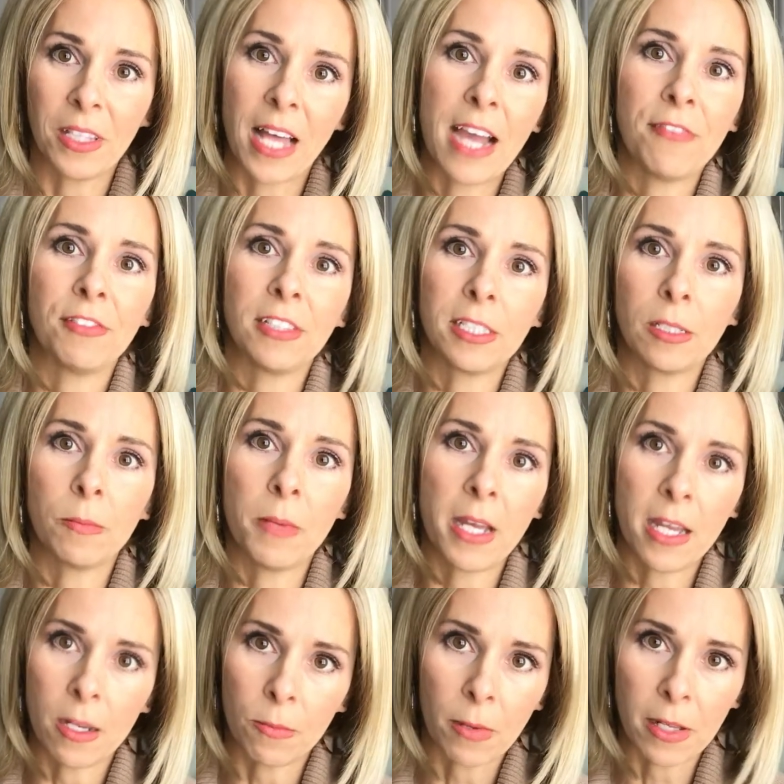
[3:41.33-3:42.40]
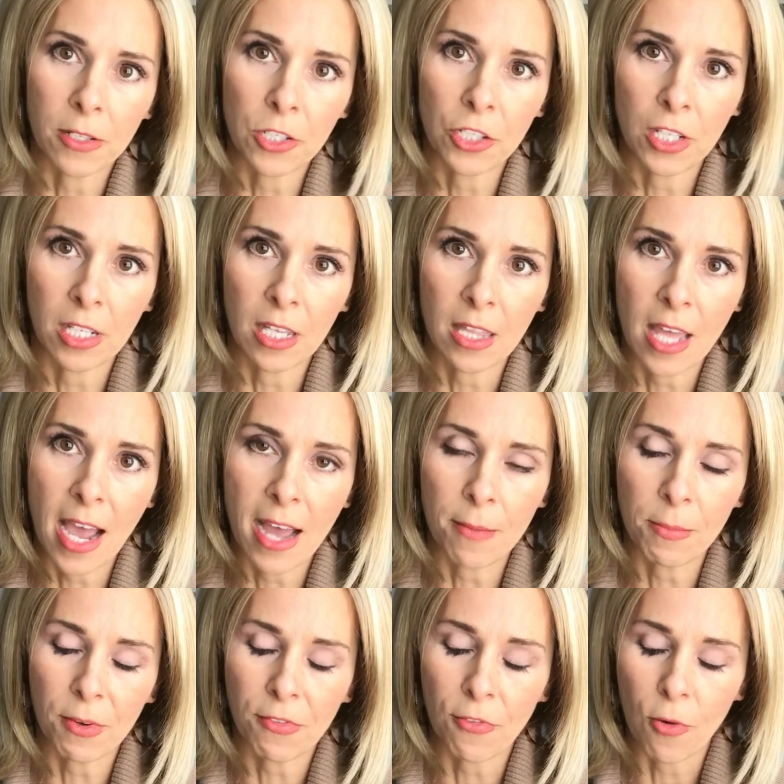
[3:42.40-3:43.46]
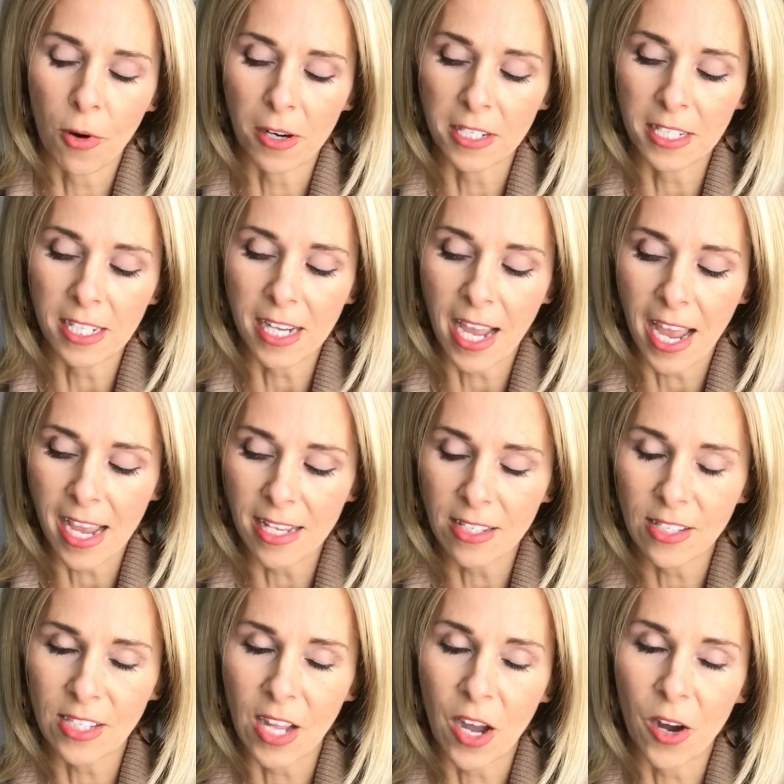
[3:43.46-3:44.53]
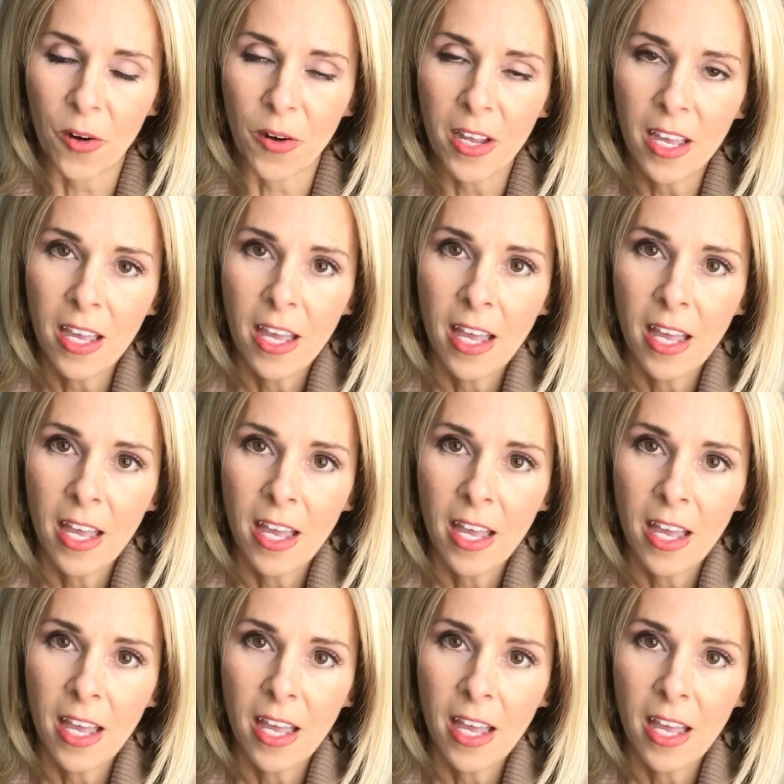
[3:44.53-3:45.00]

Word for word: life a little bit and relishing in that before D-Day. So